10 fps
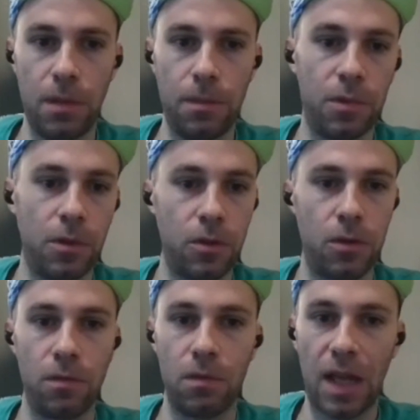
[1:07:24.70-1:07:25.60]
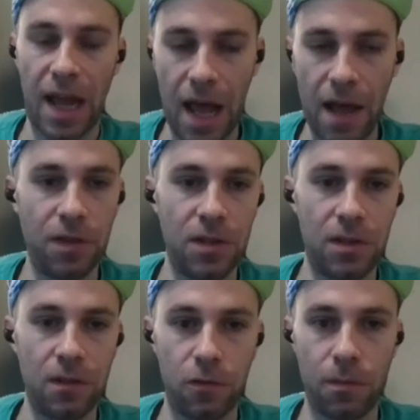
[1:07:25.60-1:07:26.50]
People have
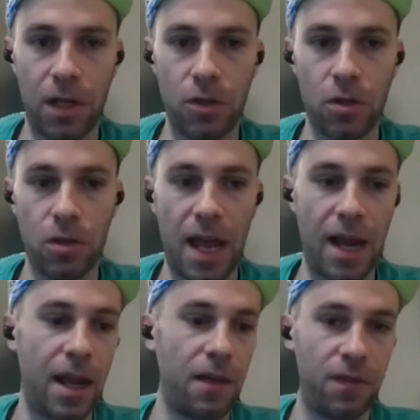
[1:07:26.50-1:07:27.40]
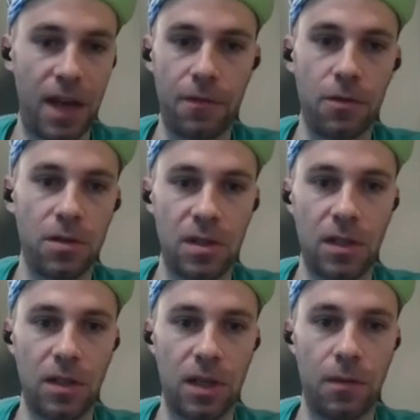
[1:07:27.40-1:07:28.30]
this information, and I've never
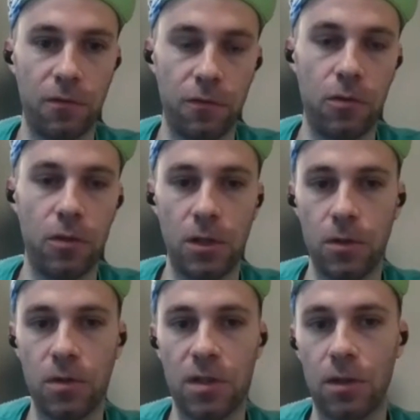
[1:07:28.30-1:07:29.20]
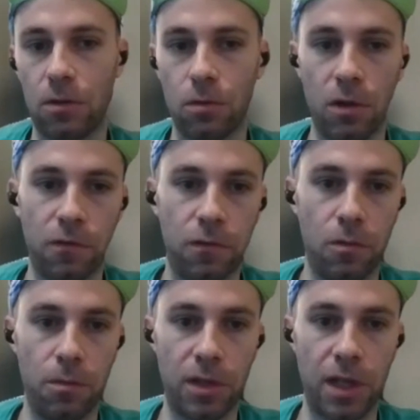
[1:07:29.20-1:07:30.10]
seen them fully use it to their
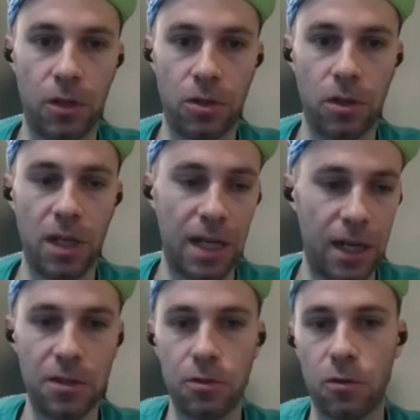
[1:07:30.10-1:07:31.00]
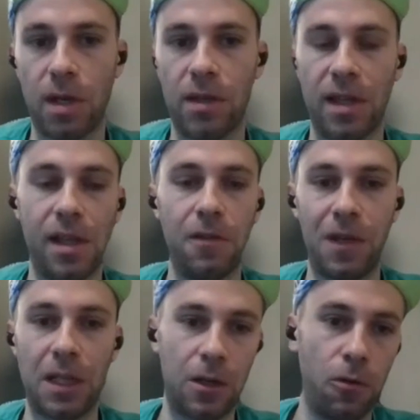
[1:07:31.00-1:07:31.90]
full potential in an instrument that they
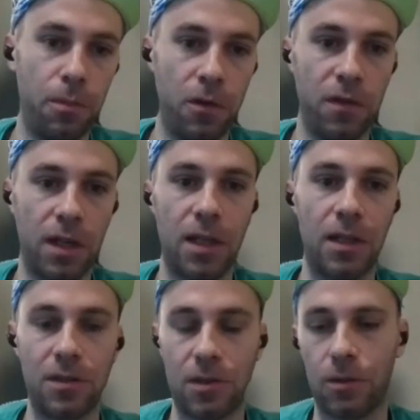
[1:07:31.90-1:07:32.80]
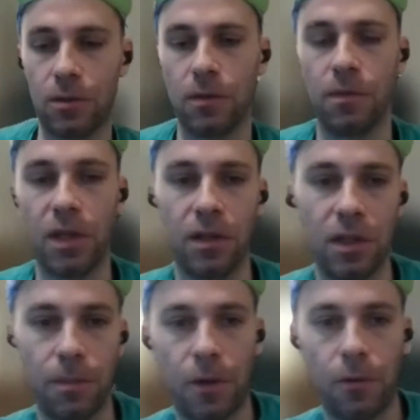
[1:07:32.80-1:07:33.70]
think they know perfectly. So the,
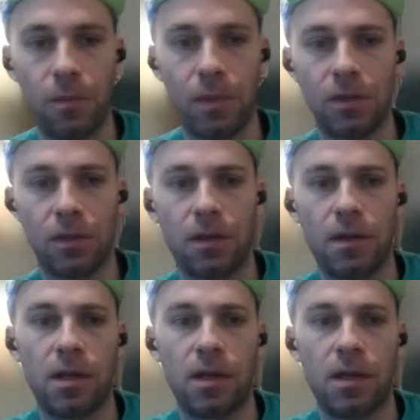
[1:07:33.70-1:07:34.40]
the power meter.